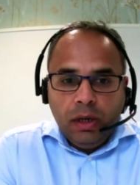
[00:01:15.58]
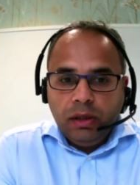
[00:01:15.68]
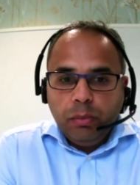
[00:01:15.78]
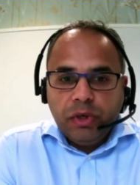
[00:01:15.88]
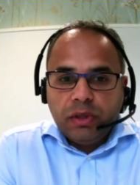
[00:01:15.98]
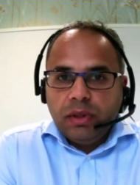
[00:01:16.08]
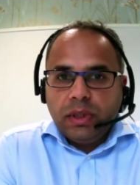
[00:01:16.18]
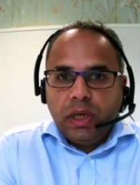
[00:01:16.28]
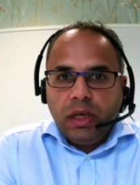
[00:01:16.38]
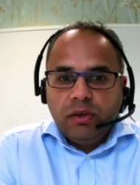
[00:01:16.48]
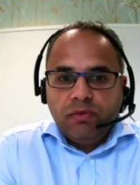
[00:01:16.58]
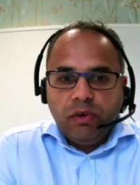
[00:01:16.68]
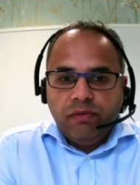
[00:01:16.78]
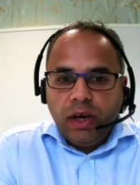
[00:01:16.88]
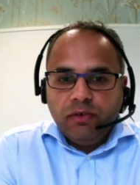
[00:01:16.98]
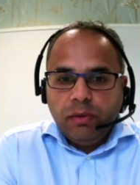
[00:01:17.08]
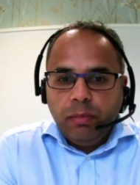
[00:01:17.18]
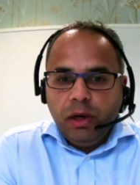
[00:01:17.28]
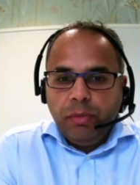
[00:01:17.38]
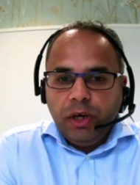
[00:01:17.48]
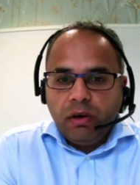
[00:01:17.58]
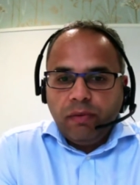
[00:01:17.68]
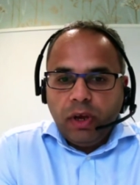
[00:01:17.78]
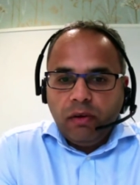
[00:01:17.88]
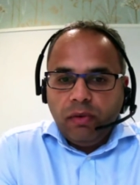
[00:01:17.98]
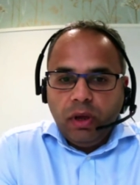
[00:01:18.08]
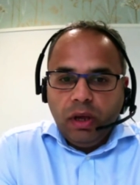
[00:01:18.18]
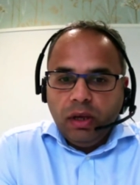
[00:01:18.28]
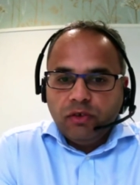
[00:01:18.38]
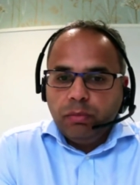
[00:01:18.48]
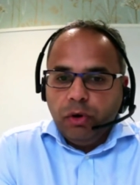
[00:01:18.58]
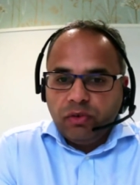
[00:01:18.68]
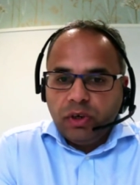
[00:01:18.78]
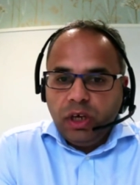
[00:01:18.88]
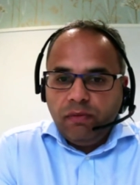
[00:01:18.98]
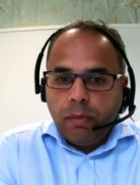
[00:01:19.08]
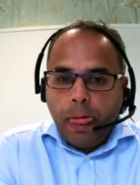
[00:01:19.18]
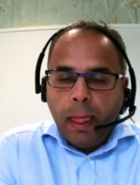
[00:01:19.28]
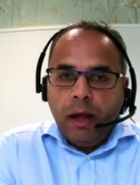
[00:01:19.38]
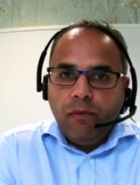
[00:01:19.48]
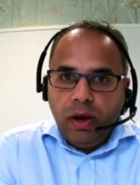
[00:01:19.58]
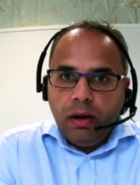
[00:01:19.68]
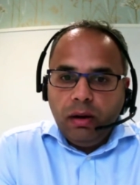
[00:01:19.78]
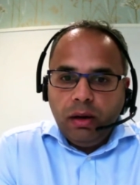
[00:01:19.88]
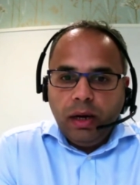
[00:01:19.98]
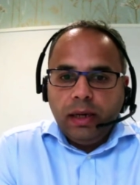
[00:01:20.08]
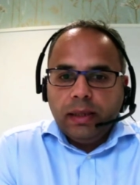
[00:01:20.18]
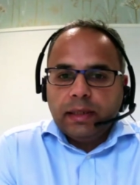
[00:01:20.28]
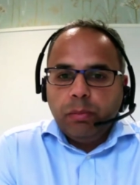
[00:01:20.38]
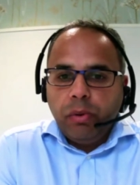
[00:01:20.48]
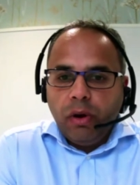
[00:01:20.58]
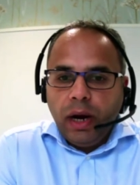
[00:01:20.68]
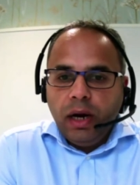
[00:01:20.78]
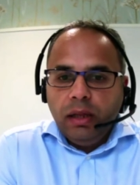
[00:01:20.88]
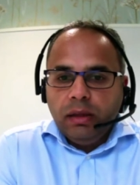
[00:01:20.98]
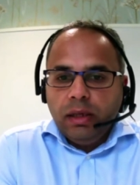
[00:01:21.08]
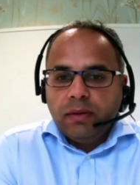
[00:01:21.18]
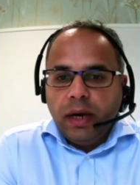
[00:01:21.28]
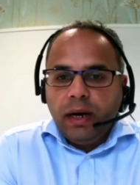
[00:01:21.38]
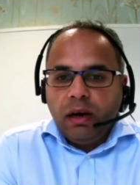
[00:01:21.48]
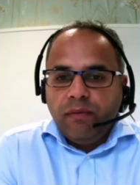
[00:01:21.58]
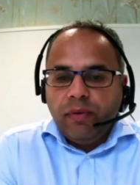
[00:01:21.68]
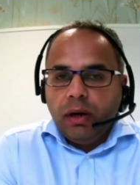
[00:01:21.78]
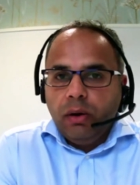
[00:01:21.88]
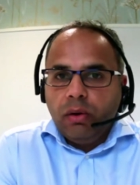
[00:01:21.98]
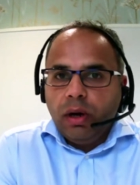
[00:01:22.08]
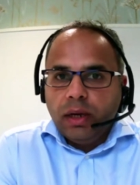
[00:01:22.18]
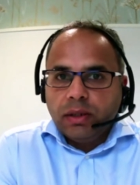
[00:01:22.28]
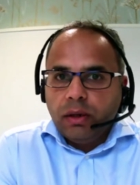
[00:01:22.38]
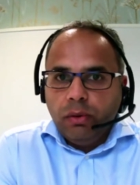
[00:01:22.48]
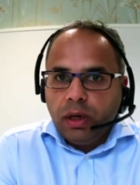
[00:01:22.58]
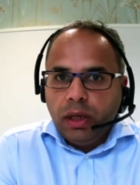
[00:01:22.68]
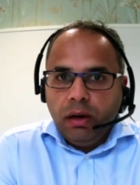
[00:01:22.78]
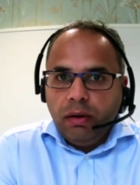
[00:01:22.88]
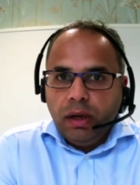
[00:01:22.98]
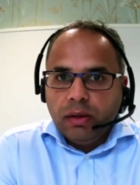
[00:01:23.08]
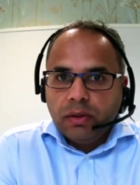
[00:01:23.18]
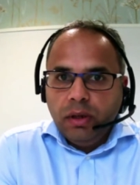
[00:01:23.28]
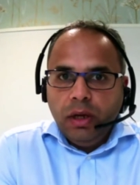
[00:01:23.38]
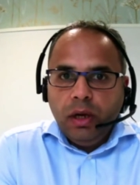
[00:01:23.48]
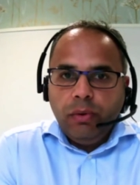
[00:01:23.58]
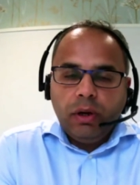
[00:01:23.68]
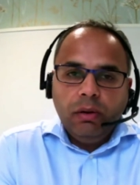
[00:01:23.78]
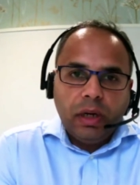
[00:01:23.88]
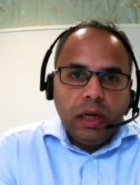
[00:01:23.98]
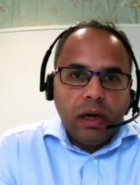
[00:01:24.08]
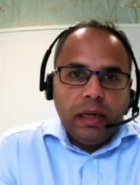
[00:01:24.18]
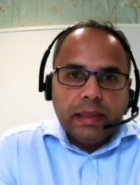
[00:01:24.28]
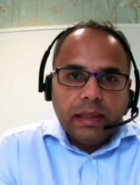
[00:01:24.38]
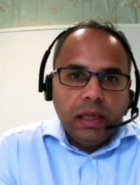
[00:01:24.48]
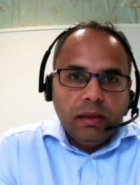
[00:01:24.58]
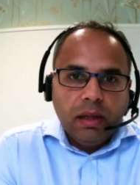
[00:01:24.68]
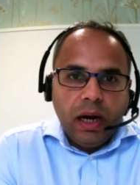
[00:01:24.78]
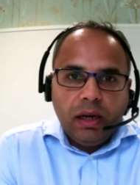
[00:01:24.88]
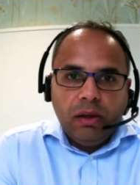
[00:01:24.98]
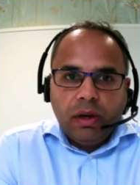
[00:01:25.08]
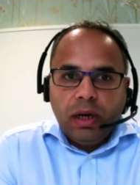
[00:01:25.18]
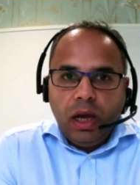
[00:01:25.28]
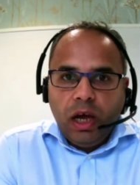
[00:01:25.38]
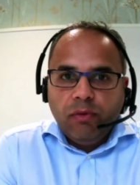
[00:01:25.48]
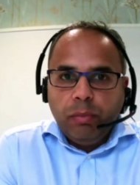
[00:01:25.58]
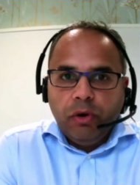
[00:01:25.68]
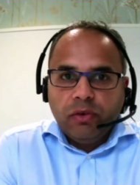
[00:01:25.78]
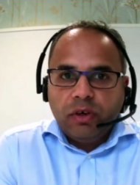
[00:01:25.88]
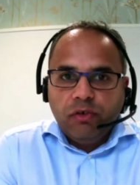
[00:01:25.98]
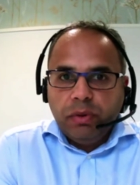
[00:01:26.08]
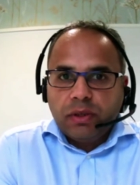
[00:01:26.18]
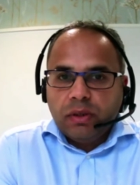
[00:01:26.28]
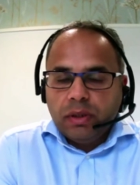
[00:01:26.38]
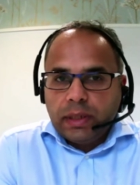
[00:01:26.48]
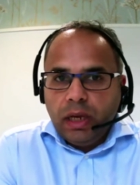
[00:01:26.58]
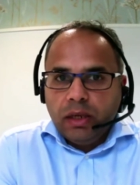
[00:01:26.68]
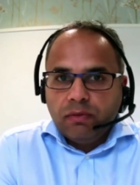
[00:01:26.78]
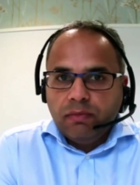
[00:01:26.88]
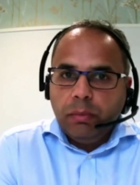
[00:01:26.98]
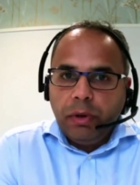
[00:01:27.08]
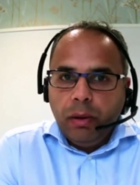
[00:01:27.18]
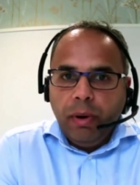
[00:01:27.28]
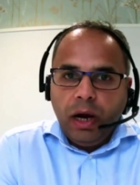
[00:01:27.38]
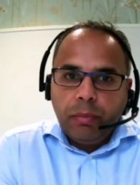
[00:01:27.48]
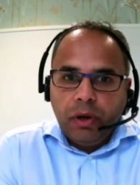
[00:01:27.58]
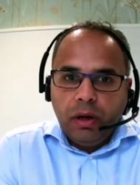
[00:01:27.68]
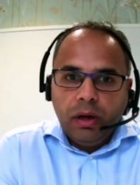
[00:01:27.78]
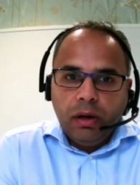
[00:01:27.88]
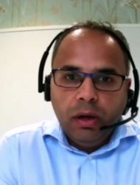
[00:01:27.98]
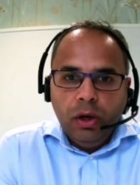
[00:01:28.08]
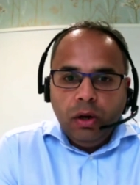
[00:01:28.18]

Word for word: the business case for 5G millimeter wave is positive when it is deployed in these high traffic localized hot areas. We could clearly see that you can have a positive business case with a payback period